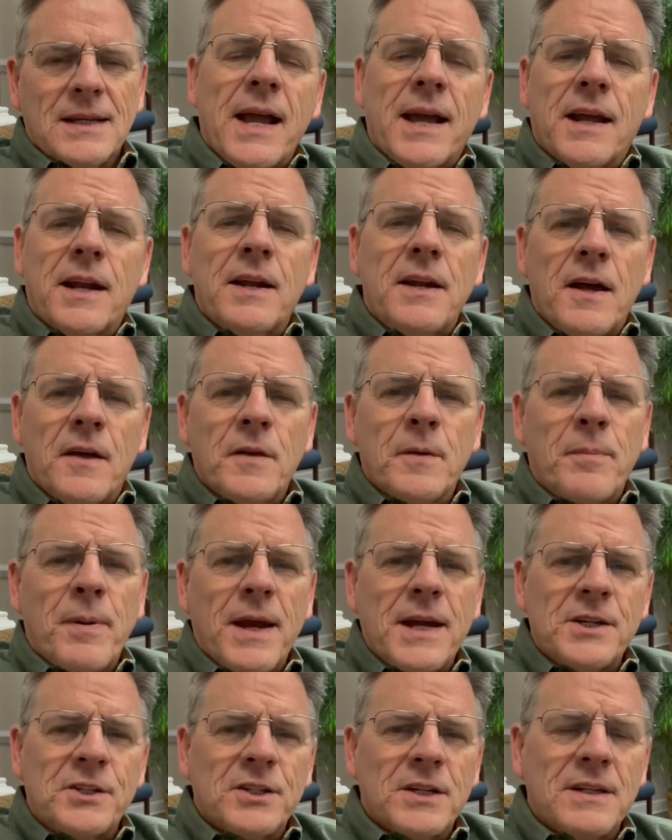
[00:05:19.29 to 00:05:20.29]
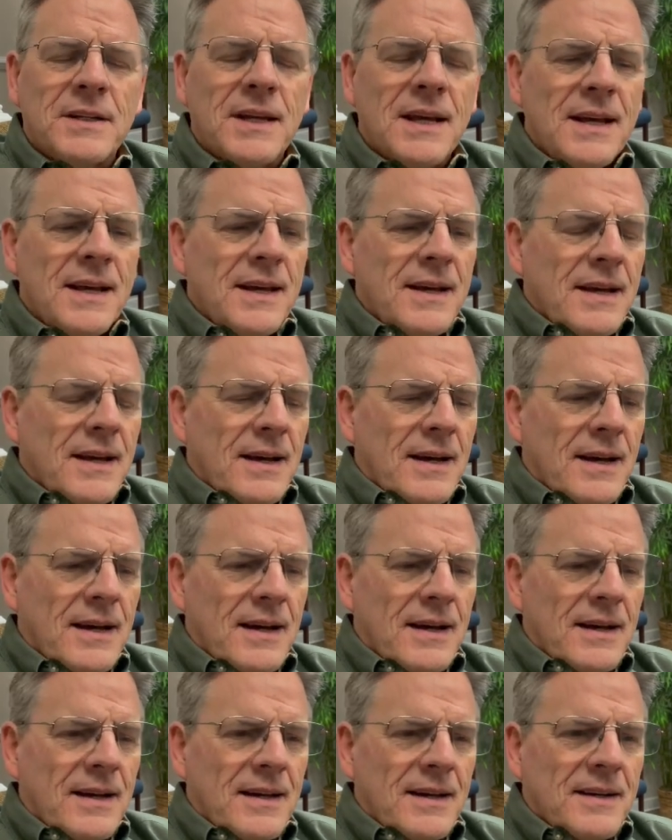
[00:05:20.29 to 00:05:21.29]
I got another patient
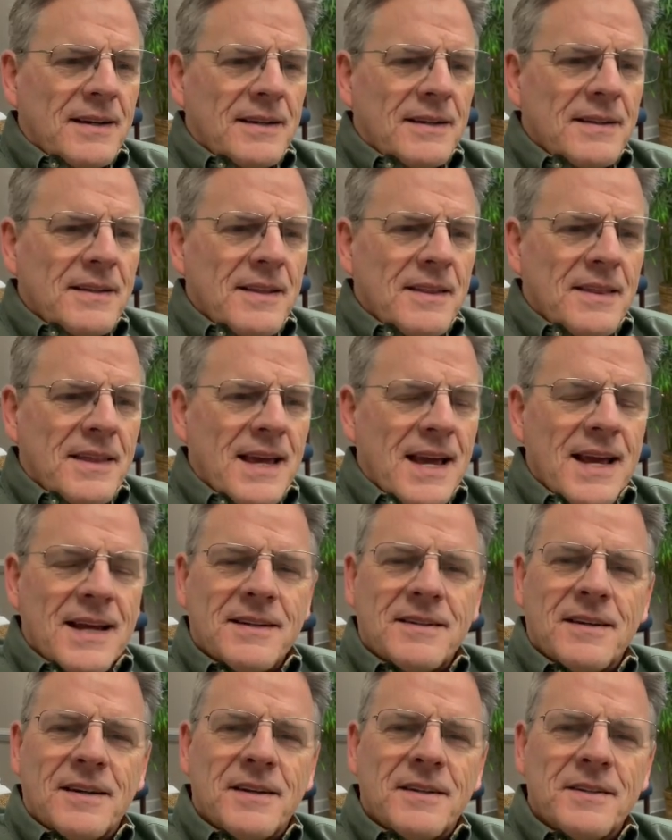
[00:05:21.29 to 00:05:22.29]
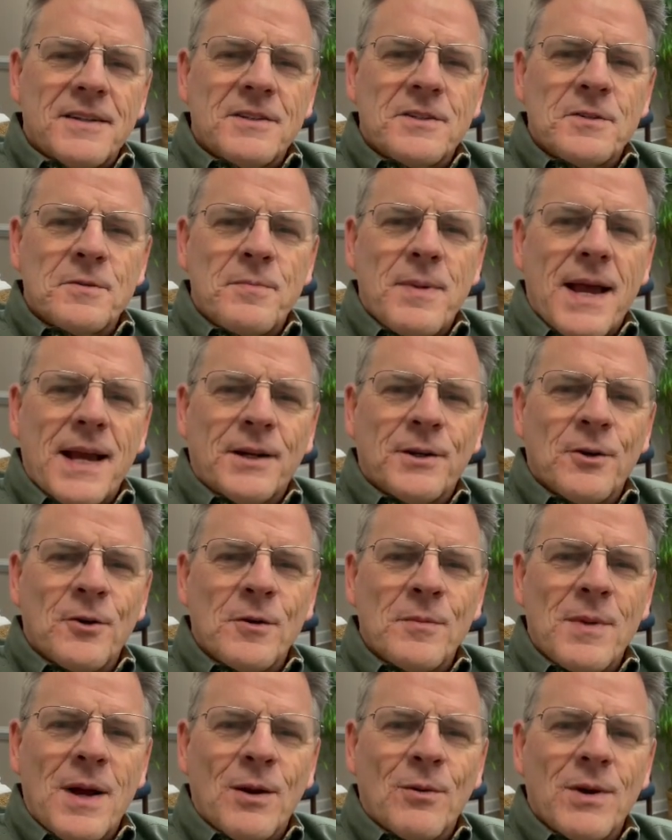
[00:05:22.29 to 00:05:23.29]
this is back
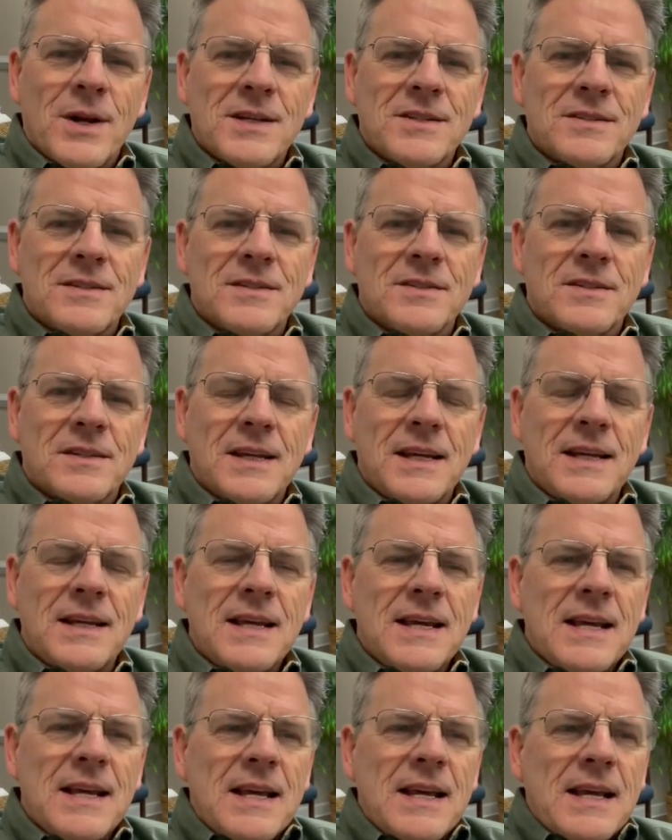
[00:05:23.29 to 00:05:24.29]
during my residency.